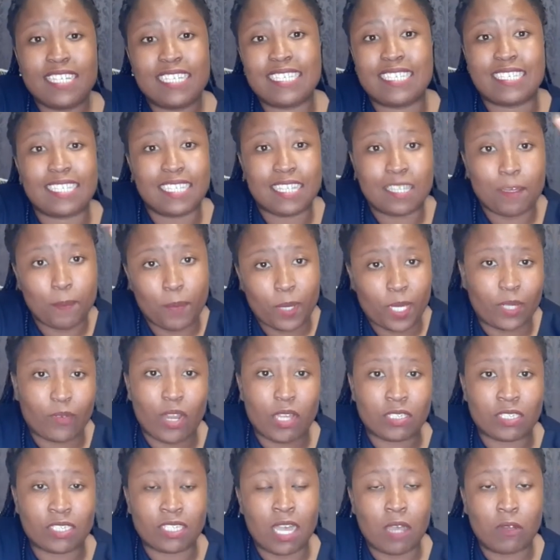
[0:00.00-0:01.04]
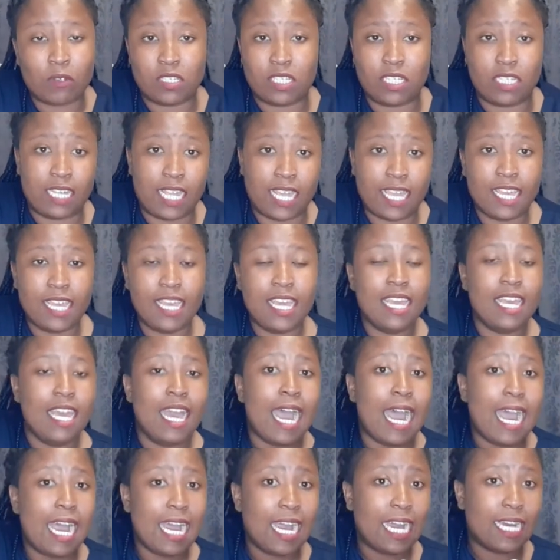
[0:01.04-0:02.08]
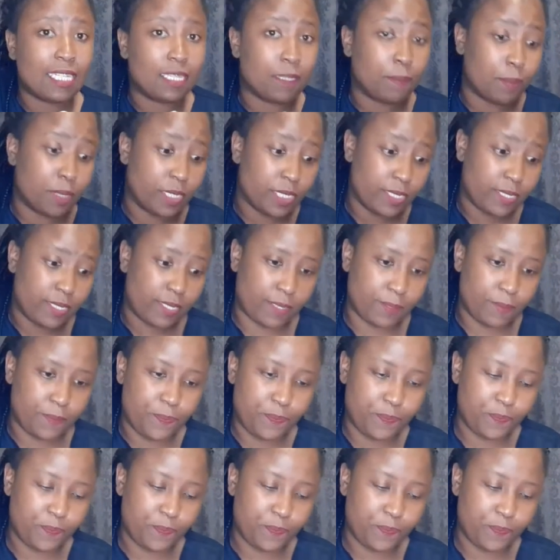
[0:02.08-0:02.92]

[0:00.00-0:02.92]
is in the background sound, ne, are the birds.